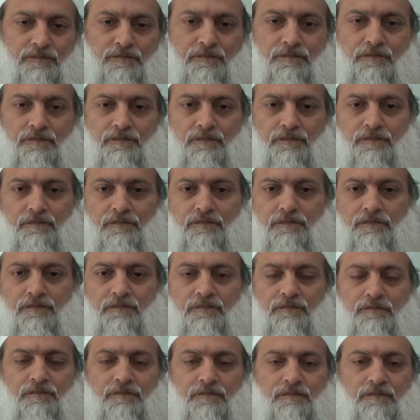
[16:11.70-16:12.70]

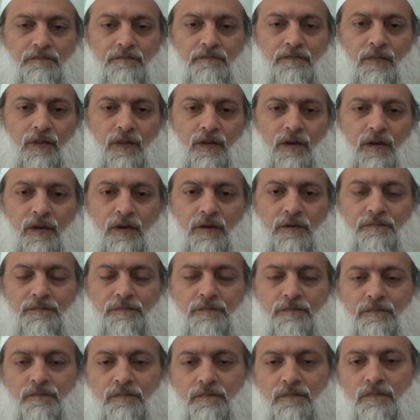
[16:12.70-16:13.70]

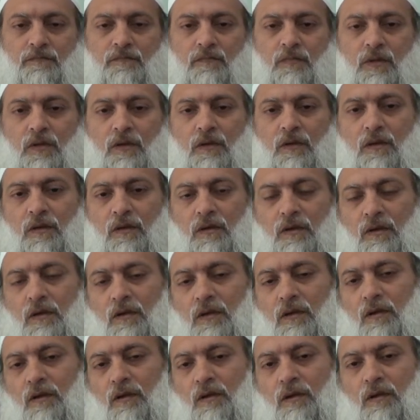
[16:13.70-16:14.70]

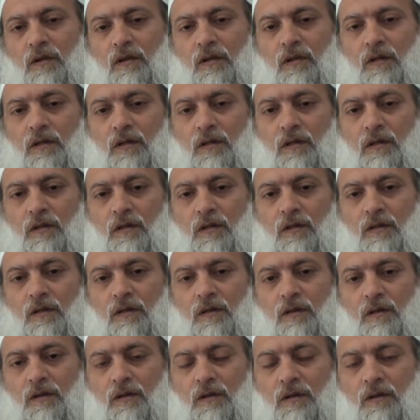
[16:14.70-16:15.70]

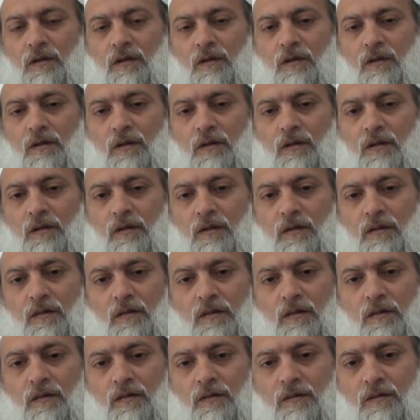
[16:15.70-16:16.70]

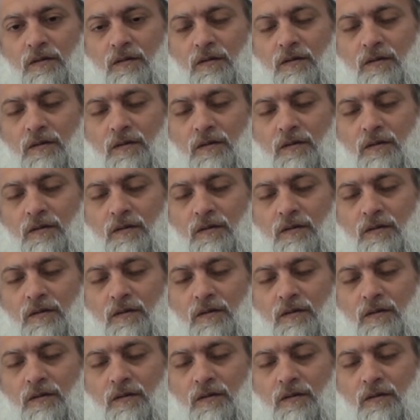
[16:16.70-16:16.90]
(no one is talking)